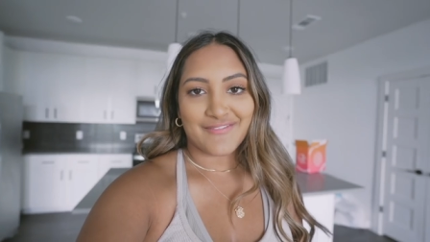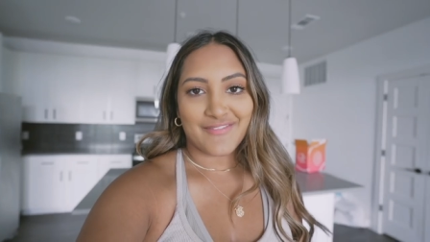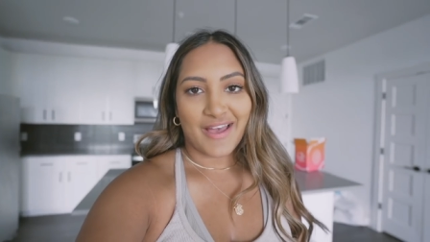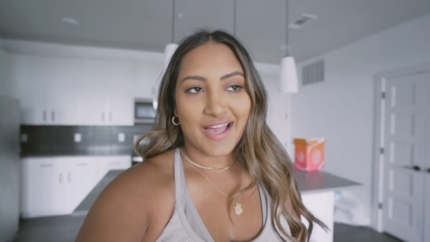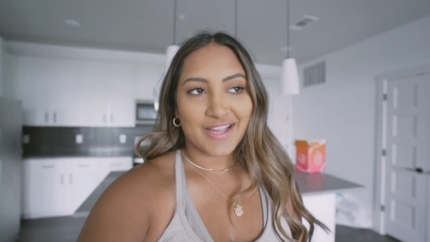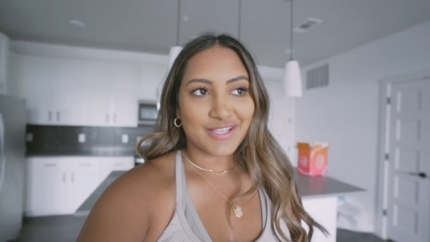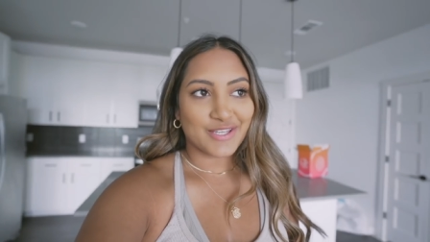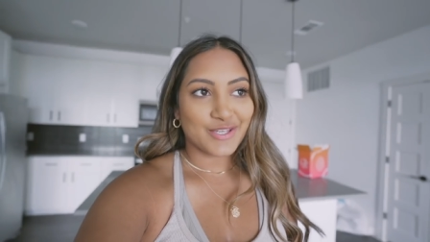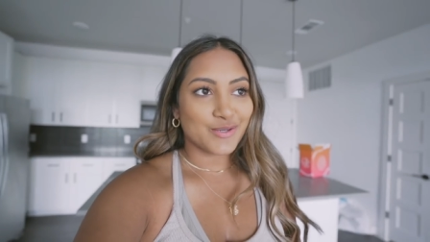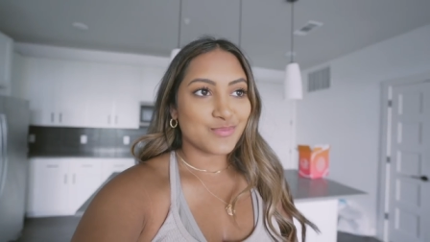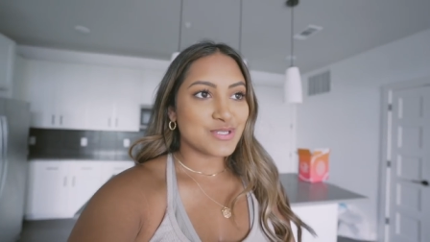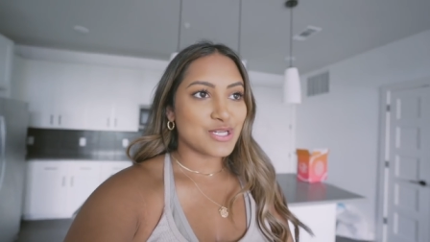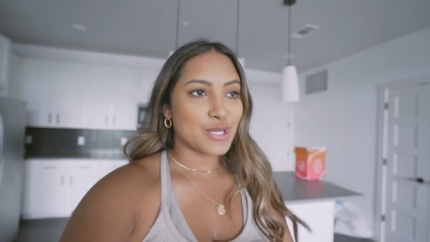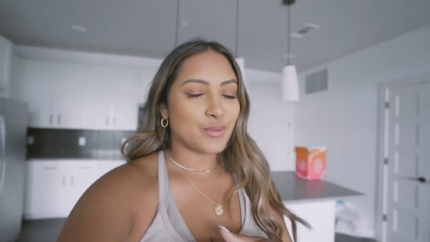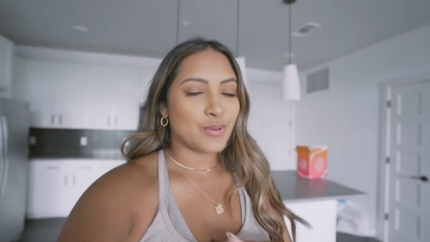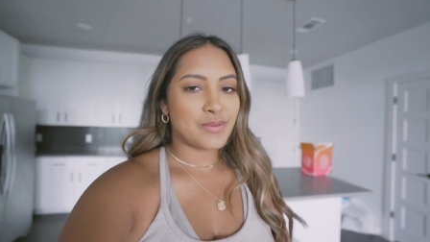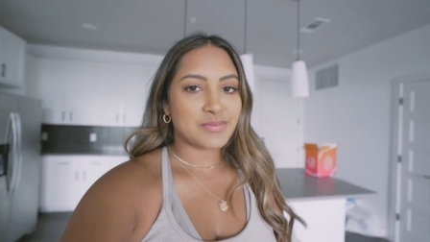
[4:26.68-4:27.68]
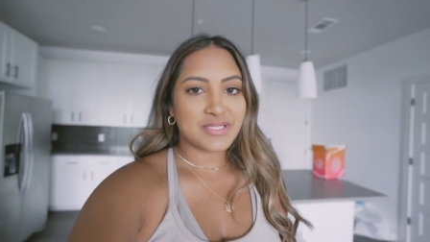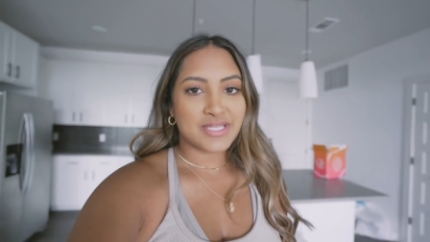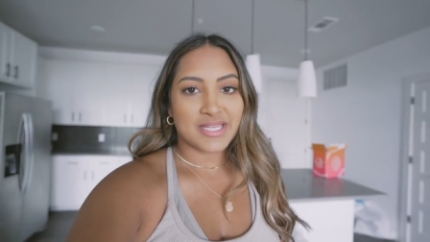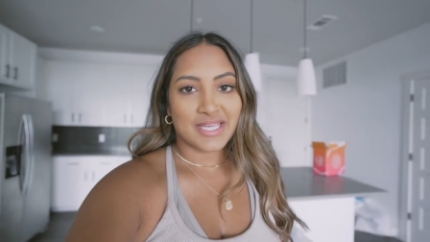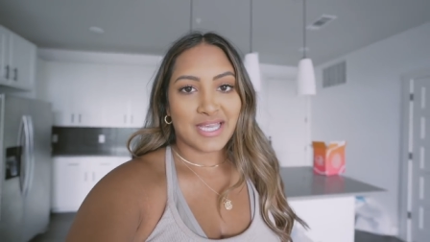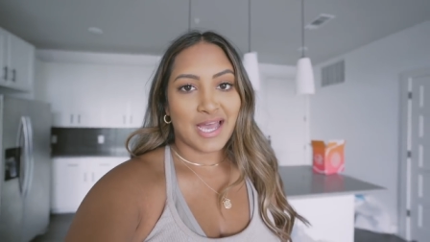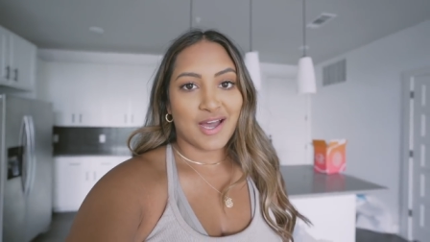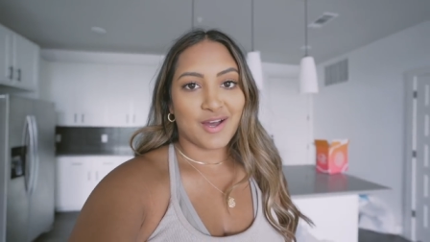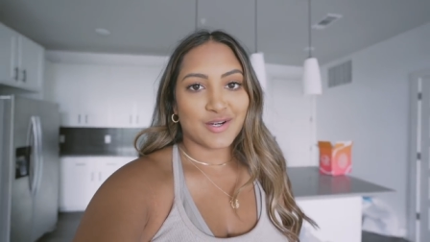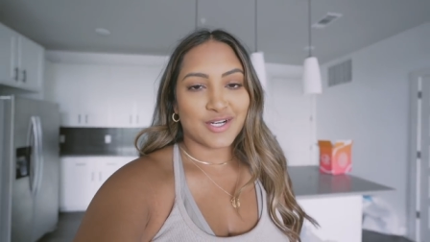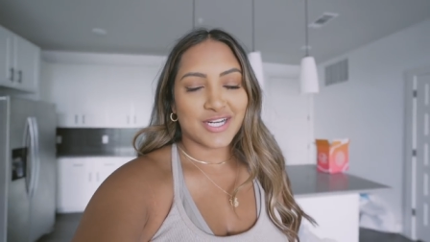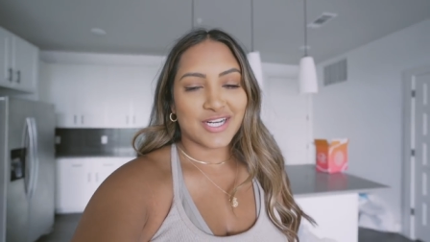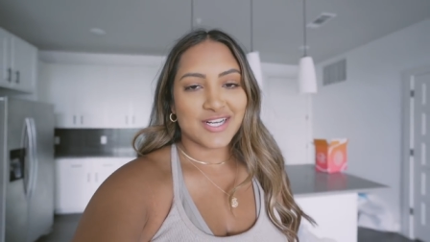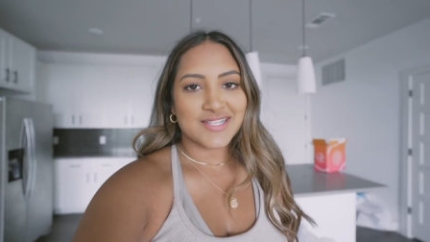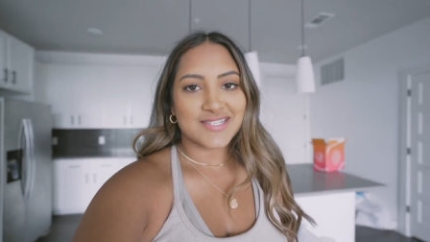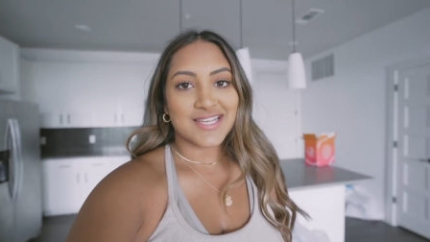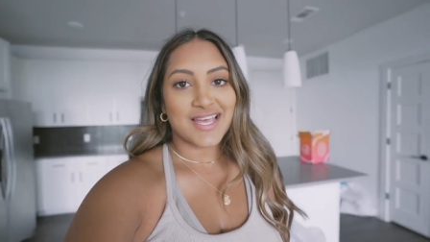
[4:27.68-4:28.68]
vacuumed, I wiped the
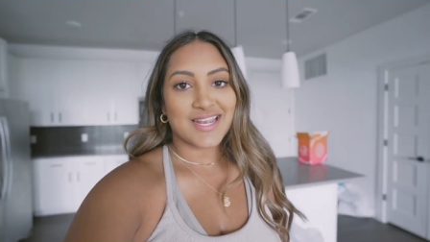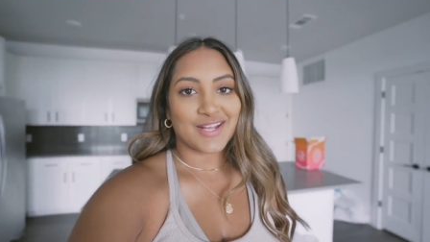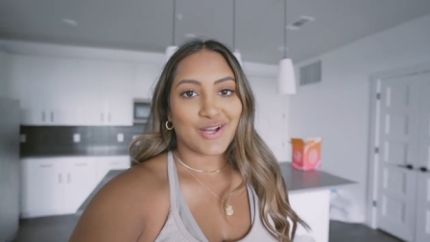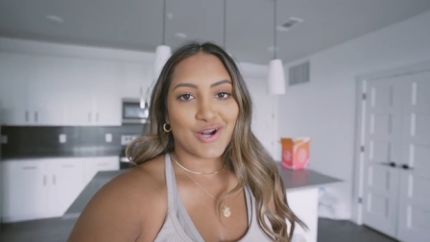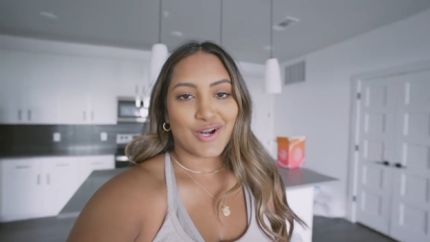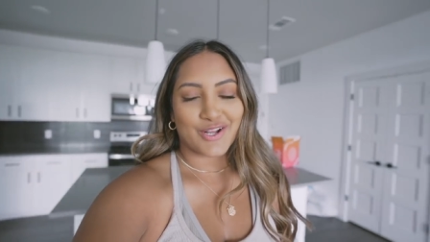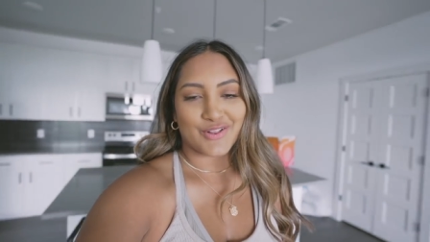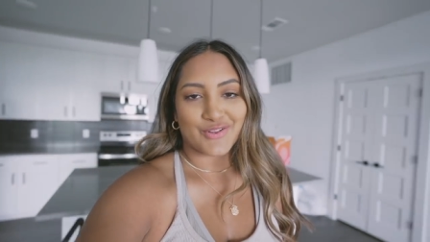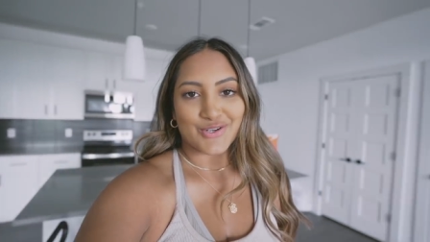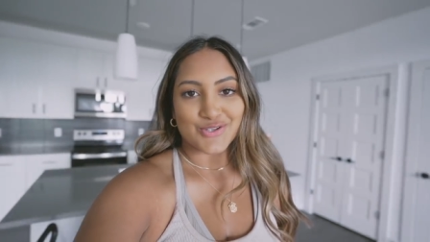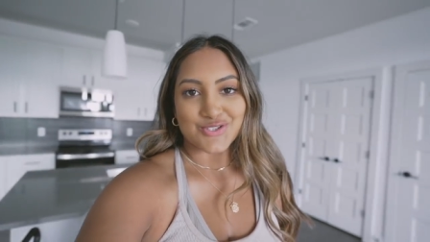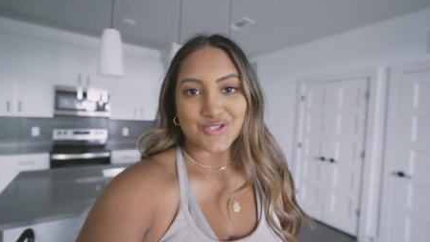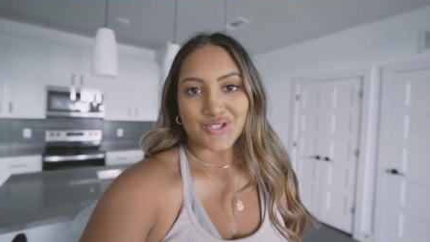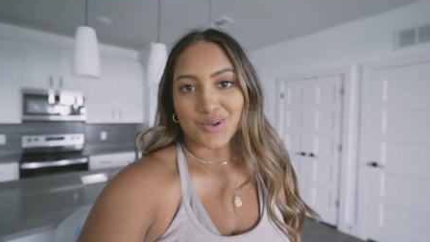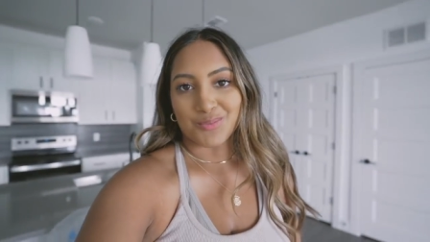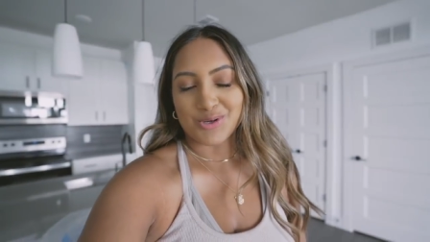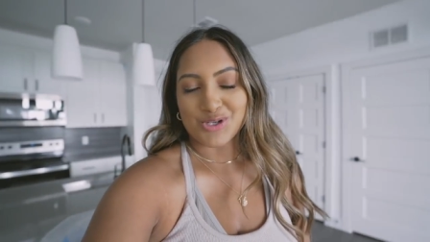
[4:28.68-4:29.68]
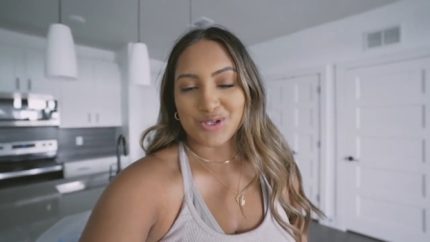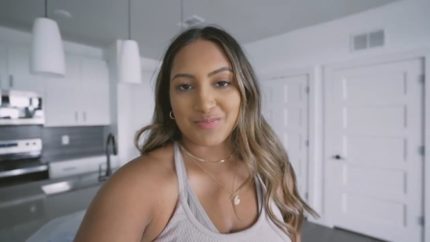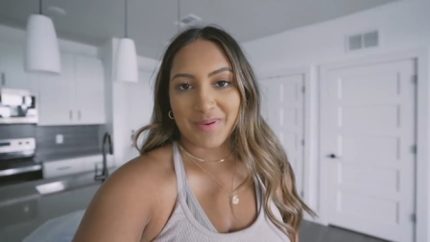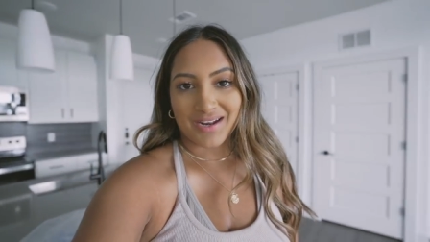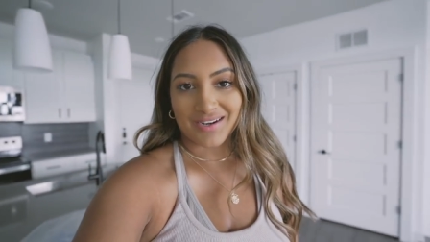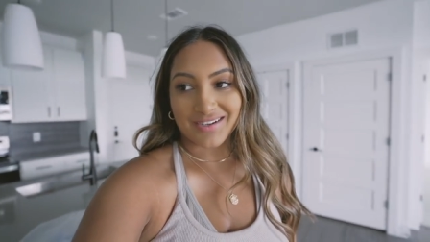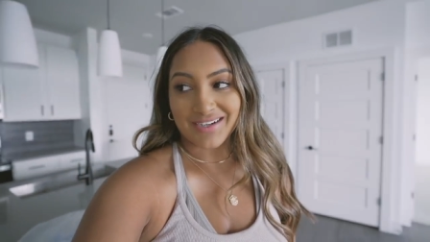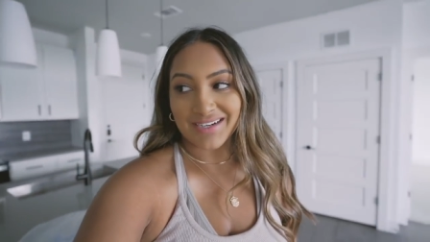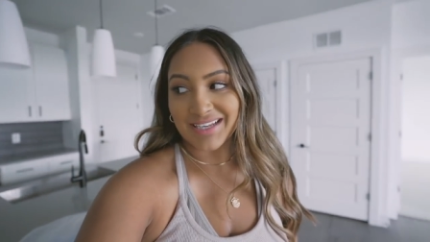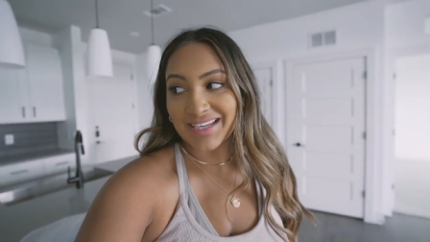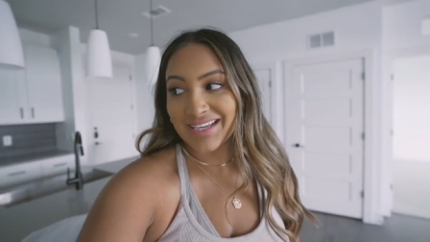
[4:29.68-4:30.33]
counters, and it already looks so much better in